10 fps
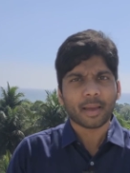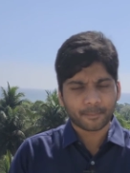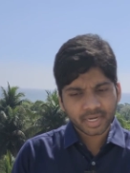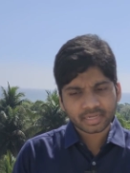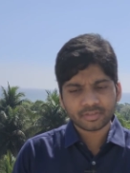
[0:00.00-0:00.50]

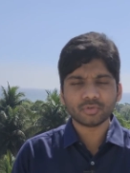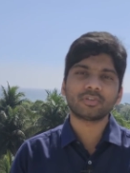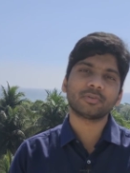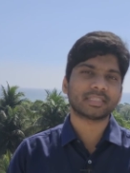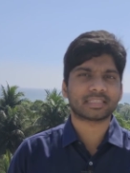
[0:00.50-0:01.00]
but
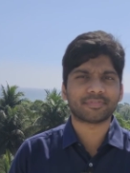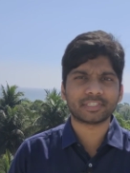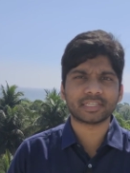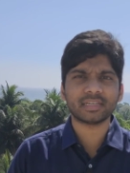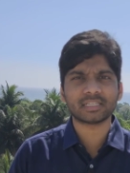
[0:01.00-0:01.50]
YouTube is
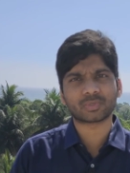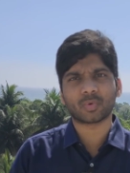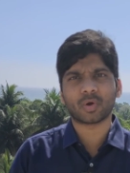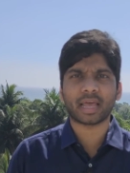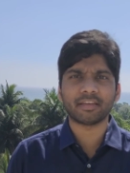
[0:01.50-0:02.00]
sufficient is
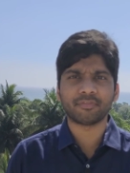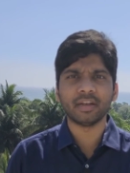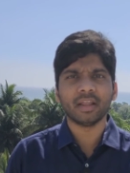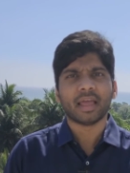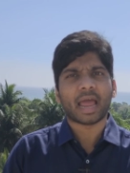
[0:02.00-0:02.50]
what I feel.